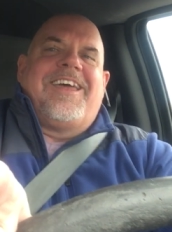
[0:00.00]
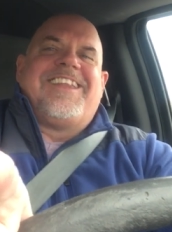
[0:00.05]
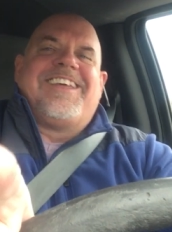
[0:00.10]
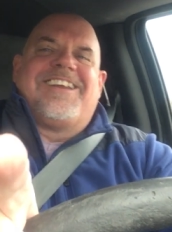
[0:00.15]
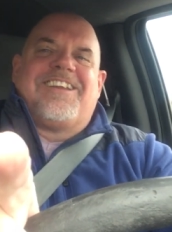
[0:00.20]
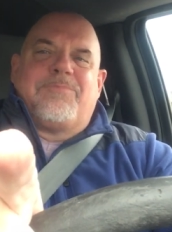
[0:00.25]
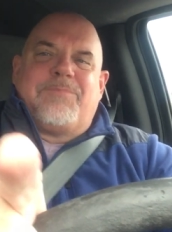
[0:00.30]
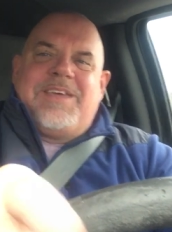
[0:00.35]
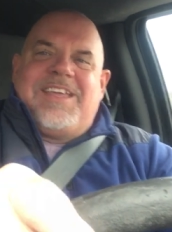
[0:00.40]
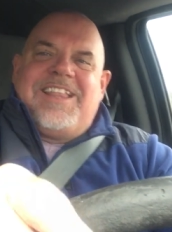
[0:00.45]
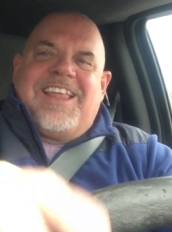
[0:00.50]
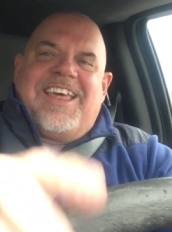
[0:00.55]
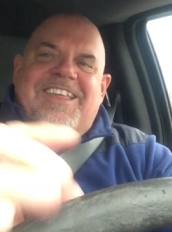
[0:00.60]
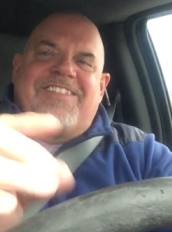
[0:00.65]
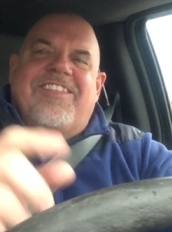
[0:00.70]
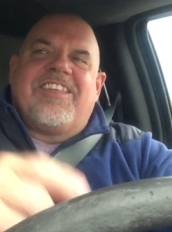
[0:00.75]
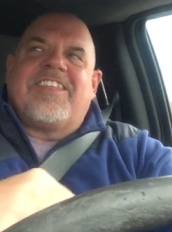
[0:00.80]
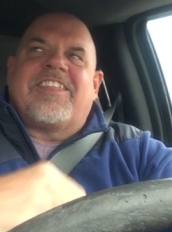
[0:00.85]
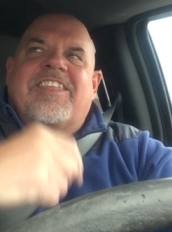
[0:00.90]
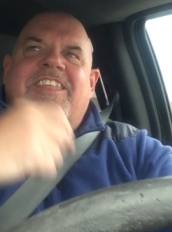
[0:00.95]
and it'll be
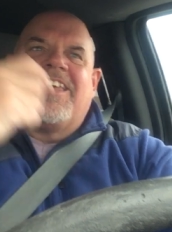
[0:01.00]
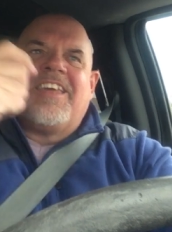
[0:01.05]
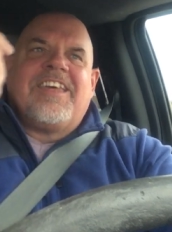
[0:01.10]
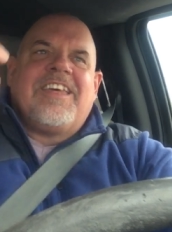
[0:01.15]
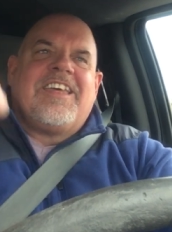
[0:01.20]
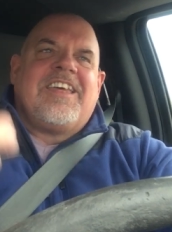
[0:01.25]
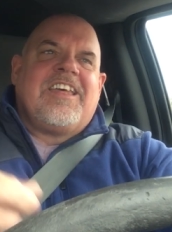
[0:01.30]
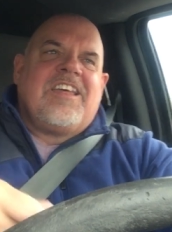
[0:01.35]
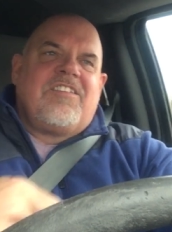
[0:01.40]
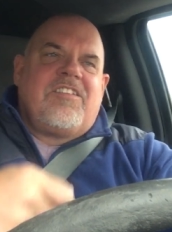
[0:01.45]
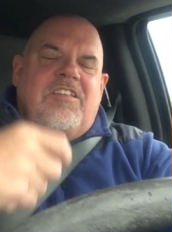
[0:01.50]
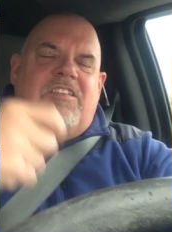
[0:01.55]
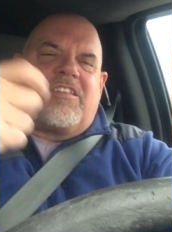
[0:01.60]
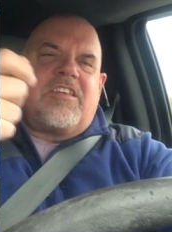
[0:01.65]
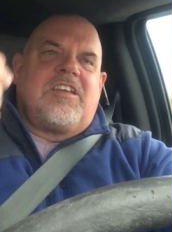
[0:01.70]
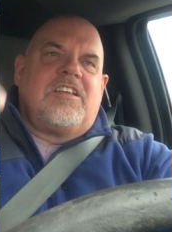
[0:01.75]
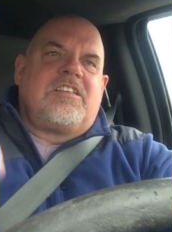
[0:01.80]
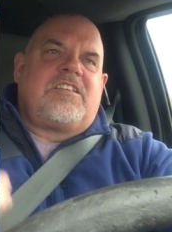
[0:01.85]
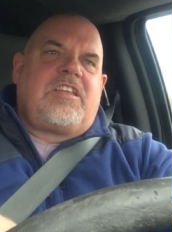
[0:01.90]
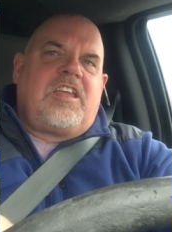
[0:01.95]
like this this
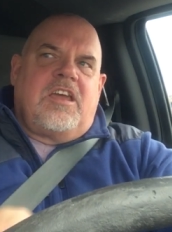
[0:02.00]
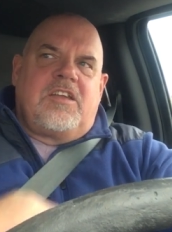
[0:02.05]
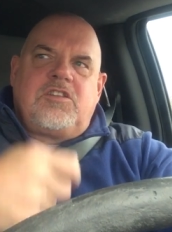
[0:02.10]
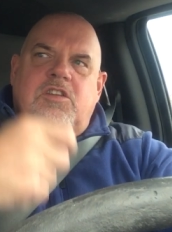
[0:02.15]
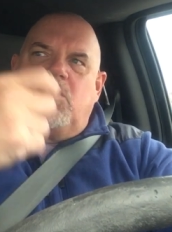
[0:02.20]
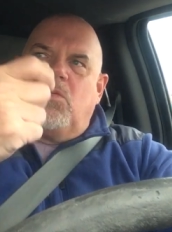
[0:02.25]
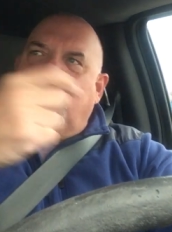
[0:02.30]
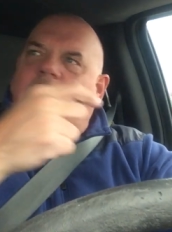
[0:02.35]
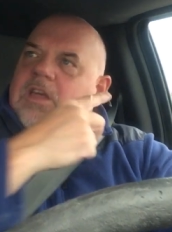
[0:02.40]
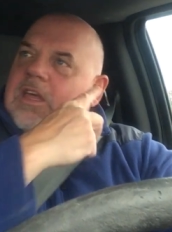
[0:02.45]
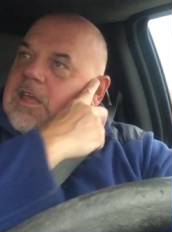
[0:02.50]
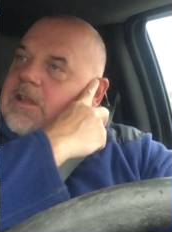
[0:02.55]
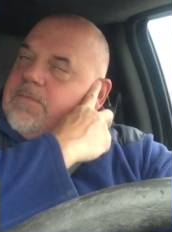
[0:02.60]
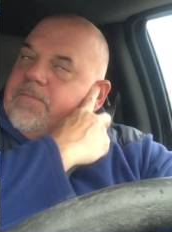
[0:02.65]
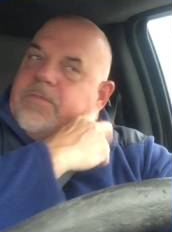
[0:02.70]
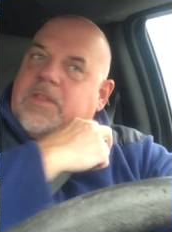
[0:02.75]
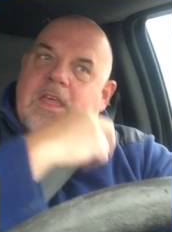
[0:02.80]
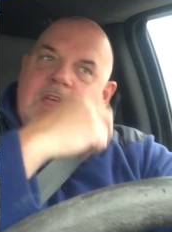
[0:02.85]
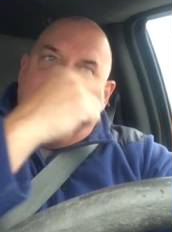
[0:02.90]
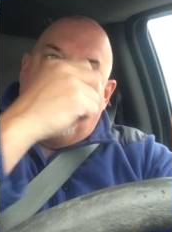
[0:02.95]
continually
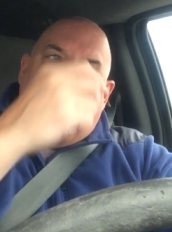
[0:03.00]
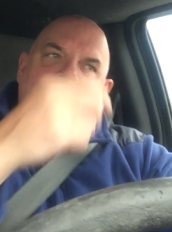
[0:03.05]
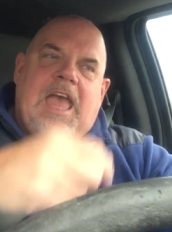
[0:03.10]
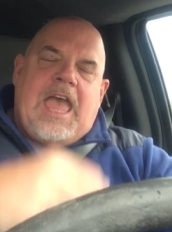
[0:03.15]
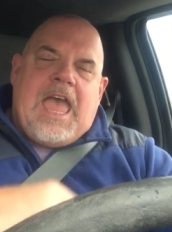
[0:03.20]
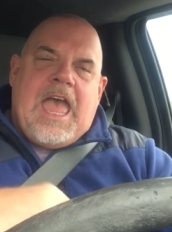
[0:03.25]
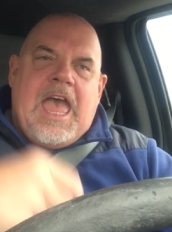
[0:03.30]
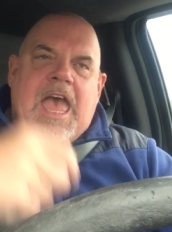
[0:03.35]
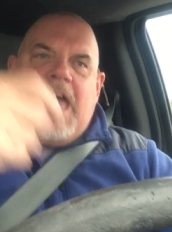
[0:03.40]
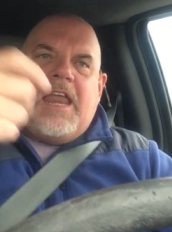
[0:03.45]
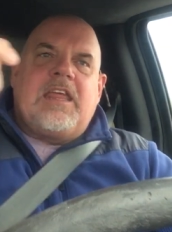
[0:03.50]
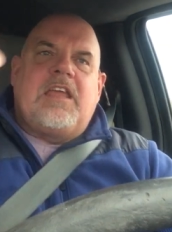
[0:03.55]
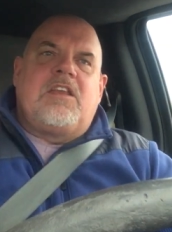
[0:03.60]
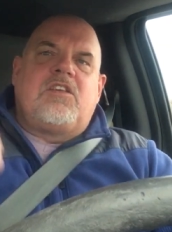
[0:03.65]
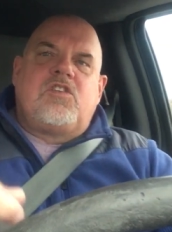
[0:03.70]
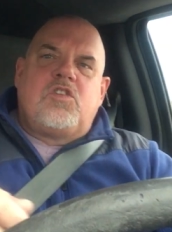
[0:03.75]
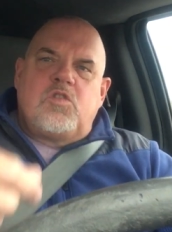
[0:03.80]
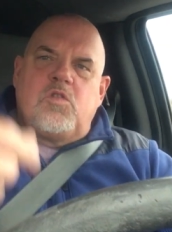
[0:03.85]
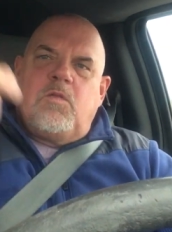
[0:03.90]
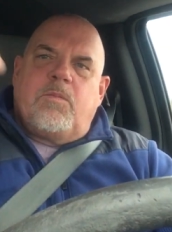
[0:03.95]

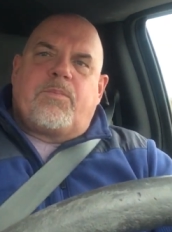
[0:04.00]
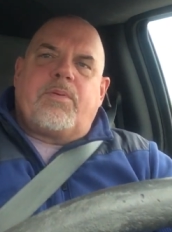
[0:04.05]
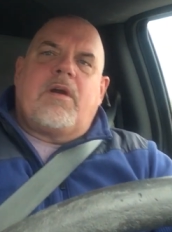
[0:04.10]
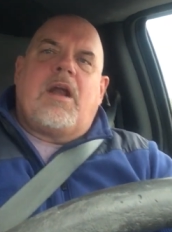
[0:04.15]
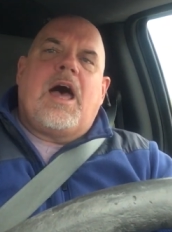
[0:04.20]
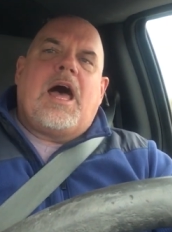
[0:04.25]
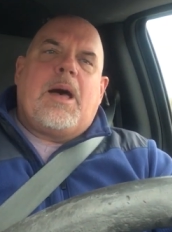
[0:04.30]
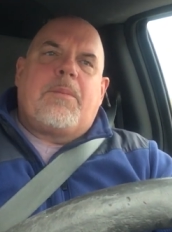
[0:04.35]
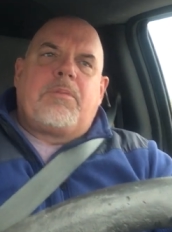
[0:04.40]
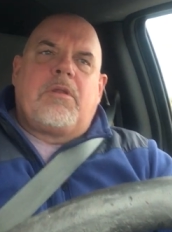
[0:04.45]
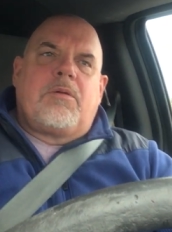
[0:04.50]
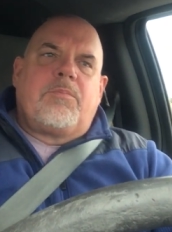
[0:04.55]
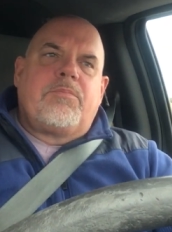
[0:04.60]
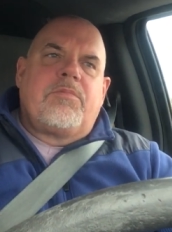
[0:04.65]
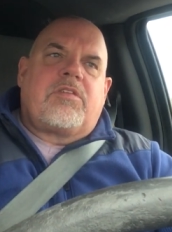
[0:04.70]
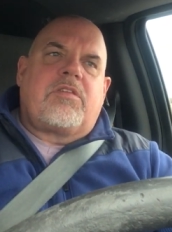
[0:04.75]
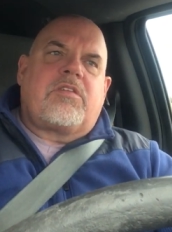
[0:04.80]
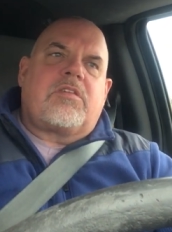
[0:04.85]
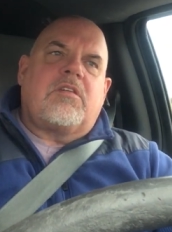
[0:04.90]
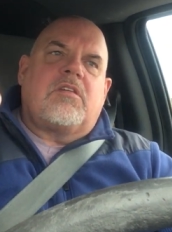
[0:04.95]
adding new
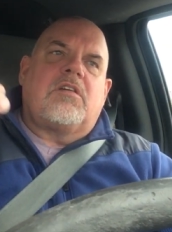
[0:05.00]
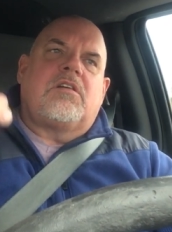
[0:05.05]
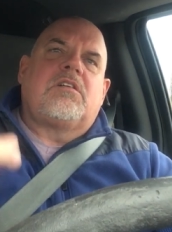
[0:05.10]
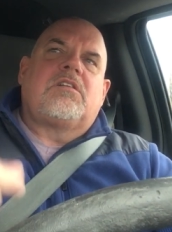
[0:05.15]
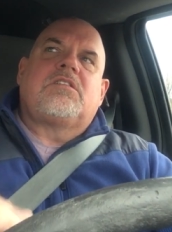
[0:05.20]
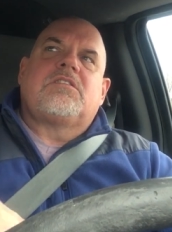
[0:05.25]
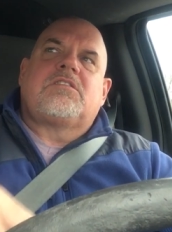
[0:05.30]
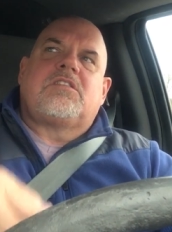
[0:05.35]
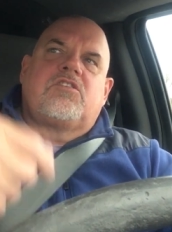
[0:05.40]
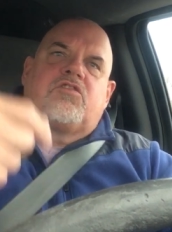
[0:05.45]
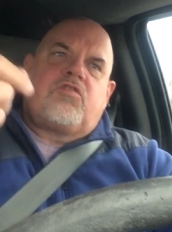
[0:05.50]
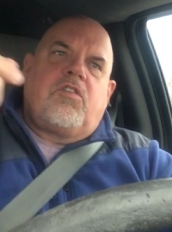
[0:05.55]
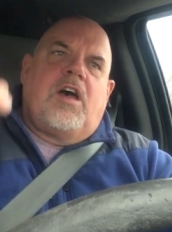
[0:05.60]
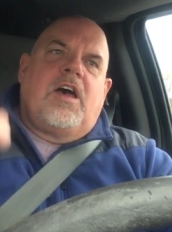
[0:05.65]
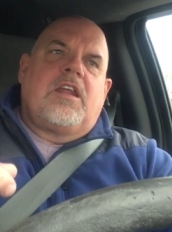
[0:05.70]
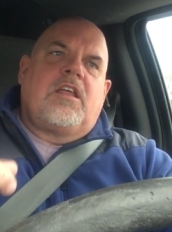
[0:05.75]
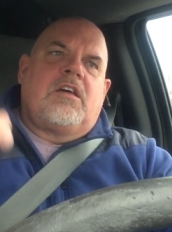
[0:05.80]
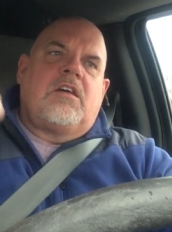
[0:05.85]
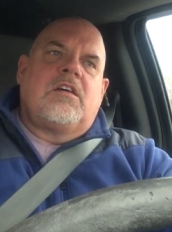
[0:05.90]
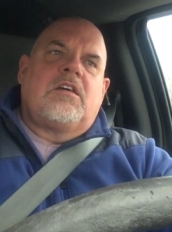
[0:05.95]
problems to
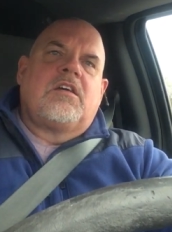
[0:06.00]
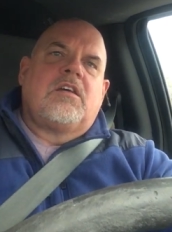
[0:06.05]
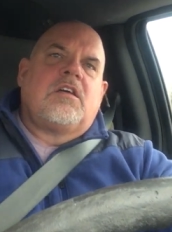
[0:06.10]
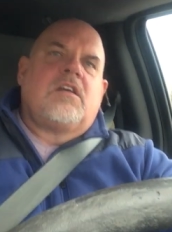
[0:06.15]
try to